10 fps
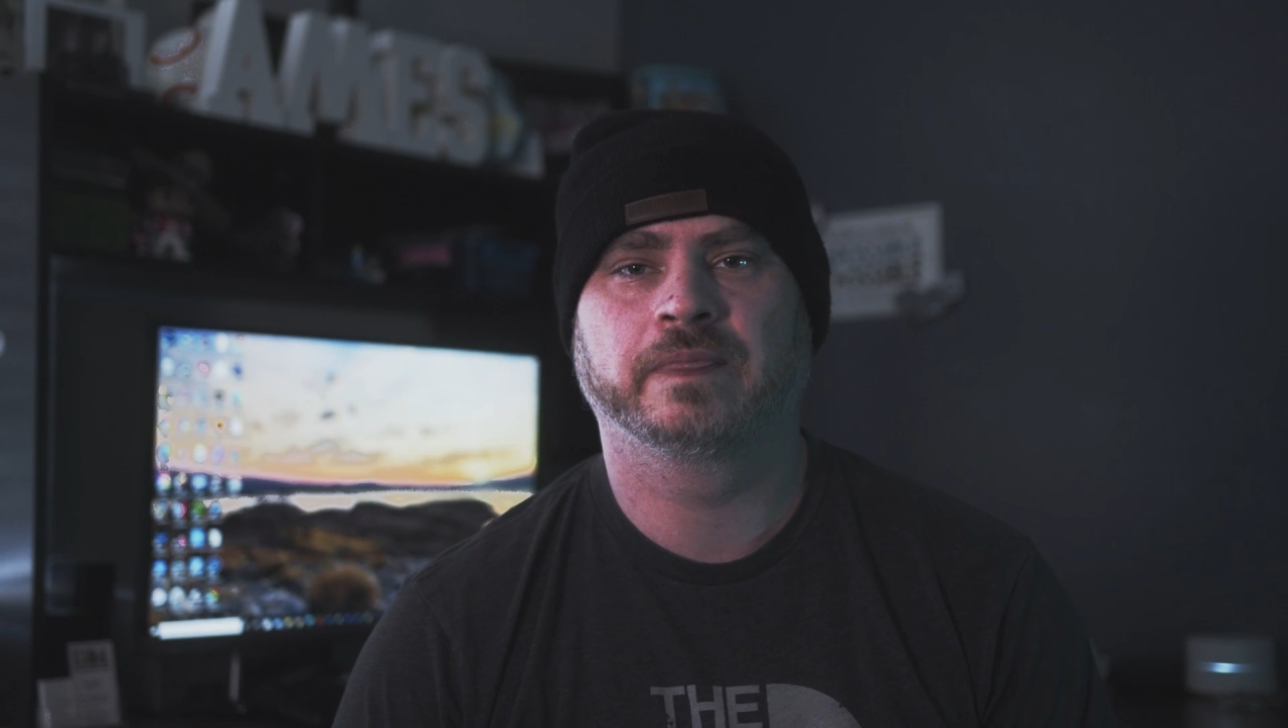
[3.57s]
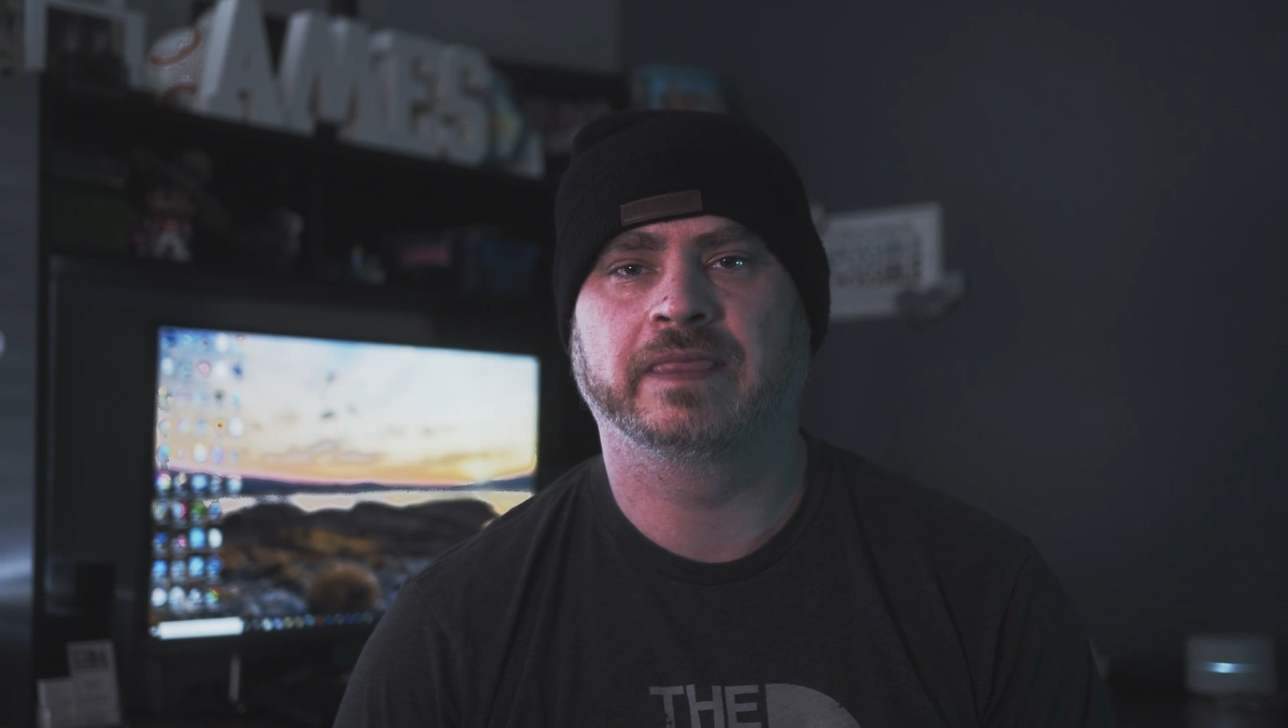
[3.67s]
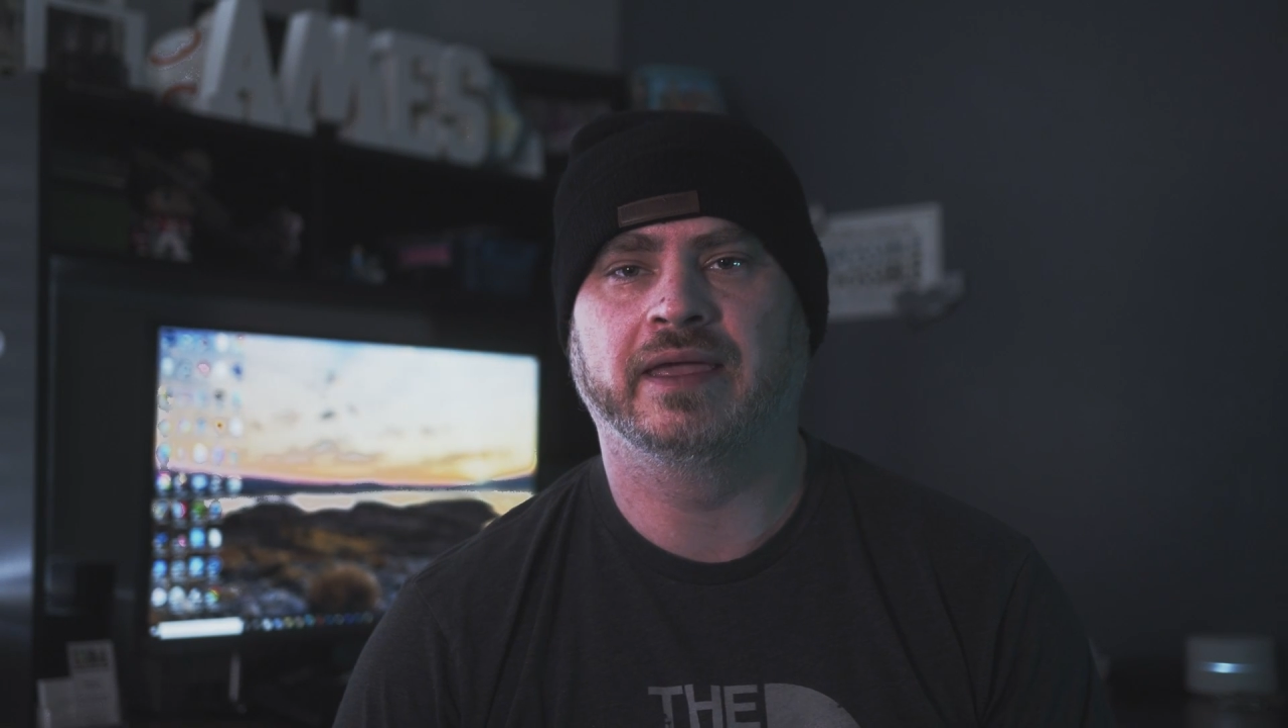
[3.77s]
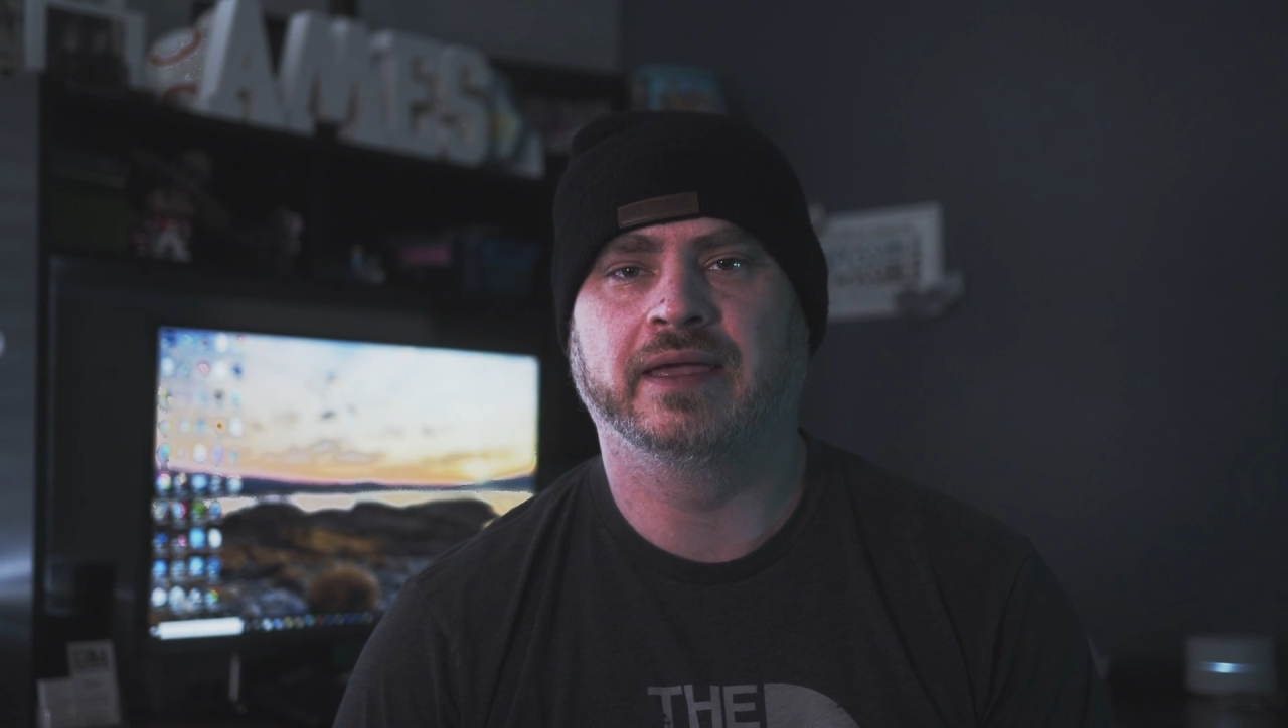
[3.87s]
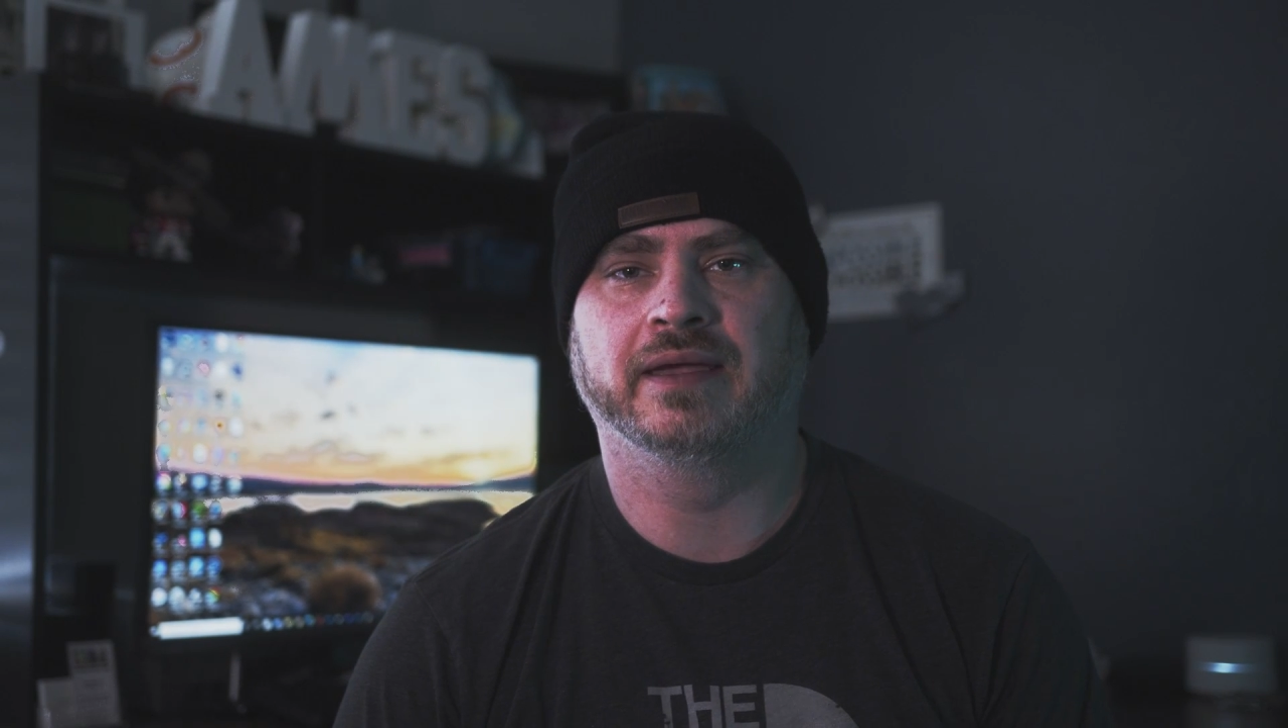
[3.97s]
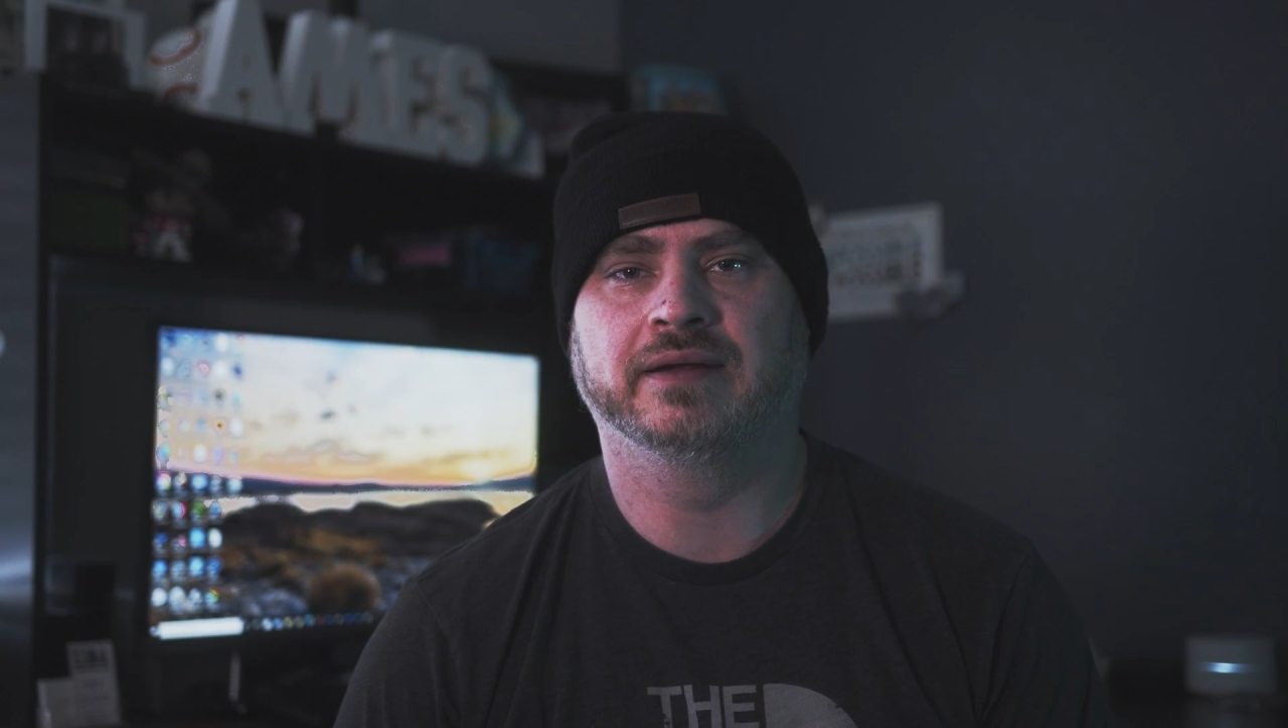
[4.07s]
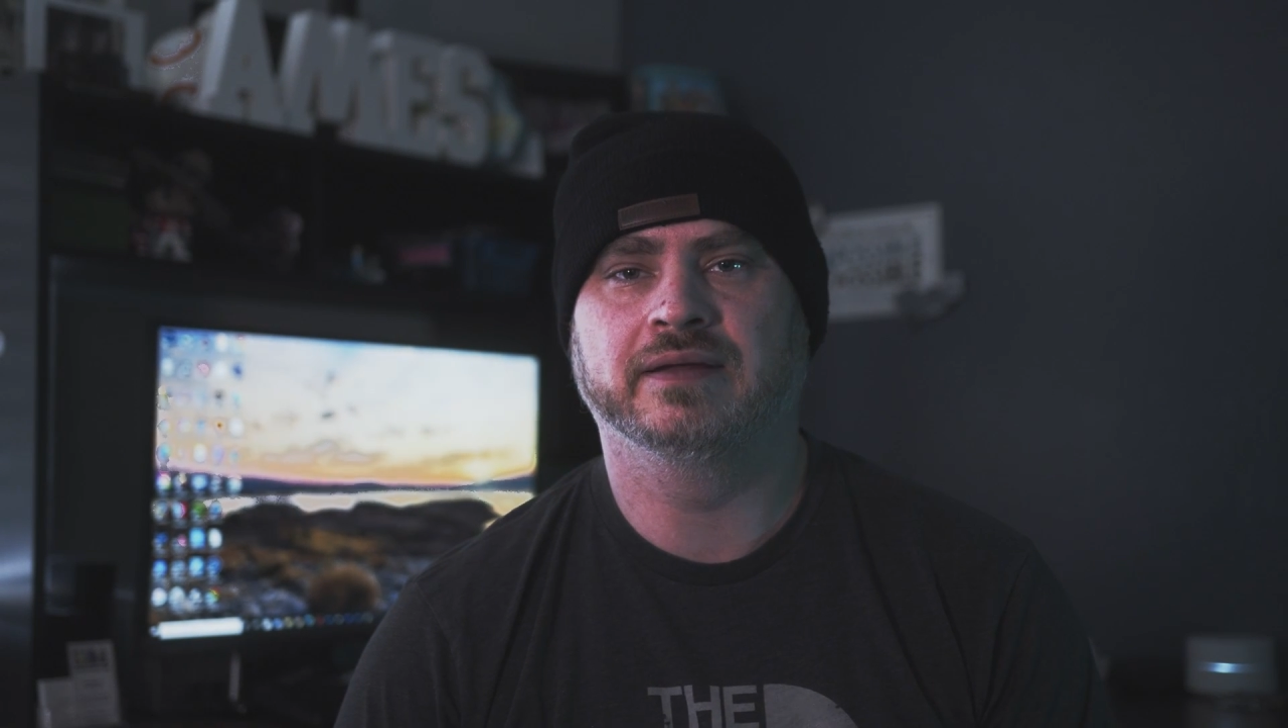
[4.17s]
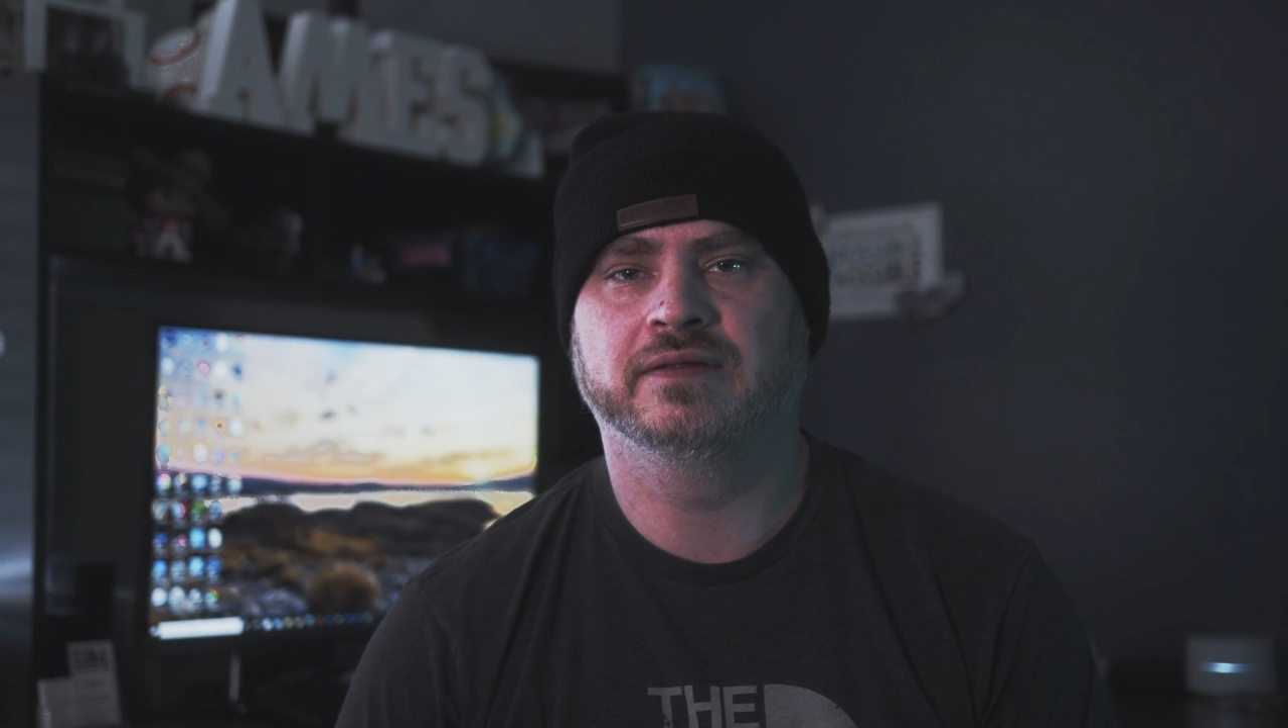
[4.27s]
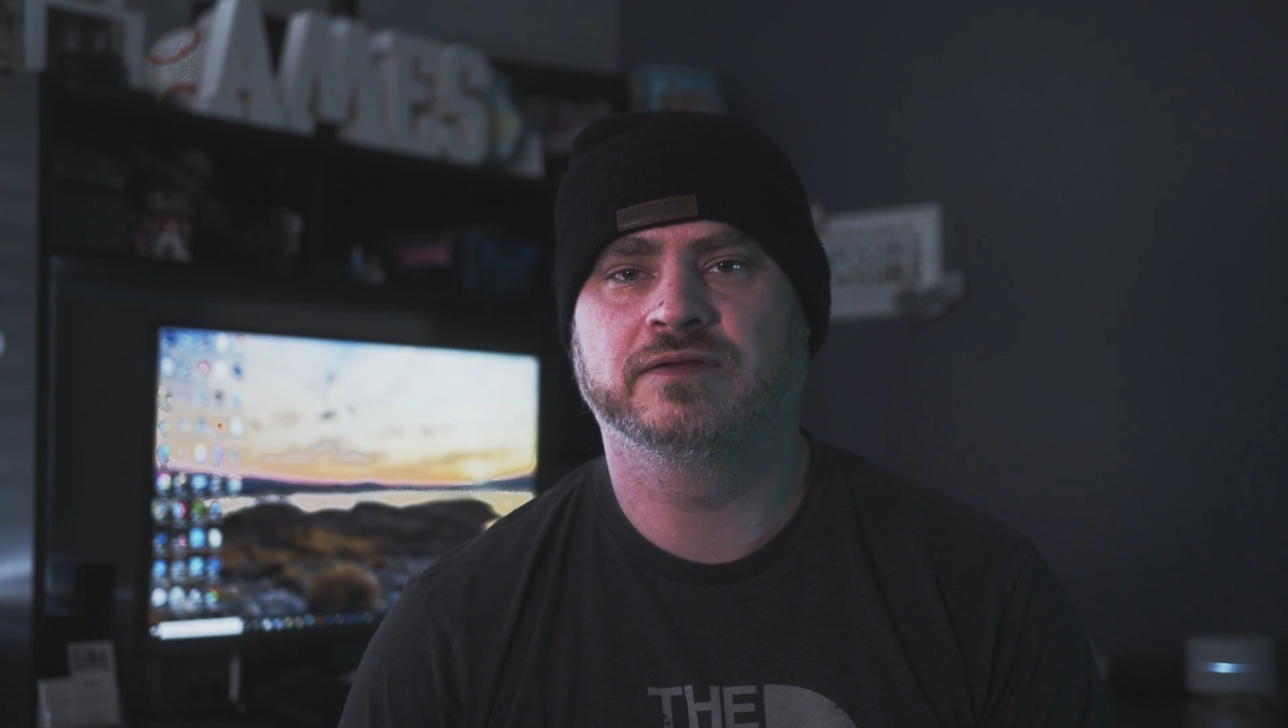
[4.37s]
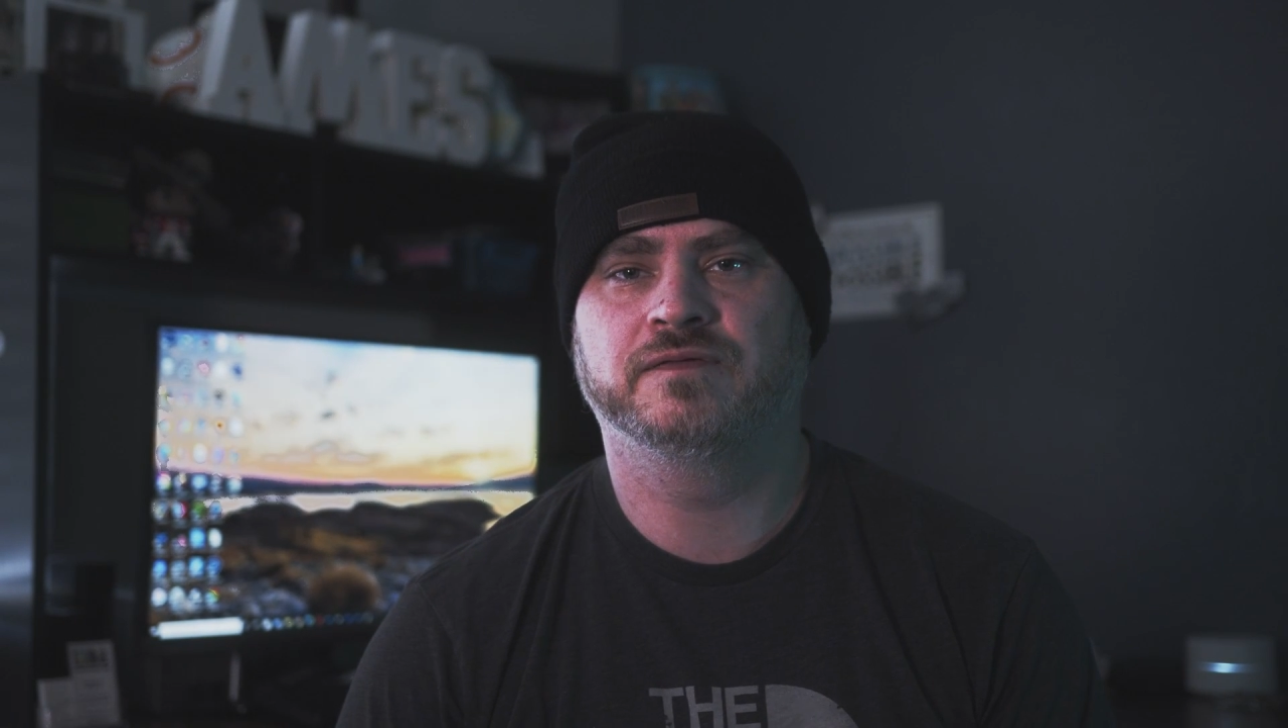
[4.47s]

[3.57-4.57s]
and in this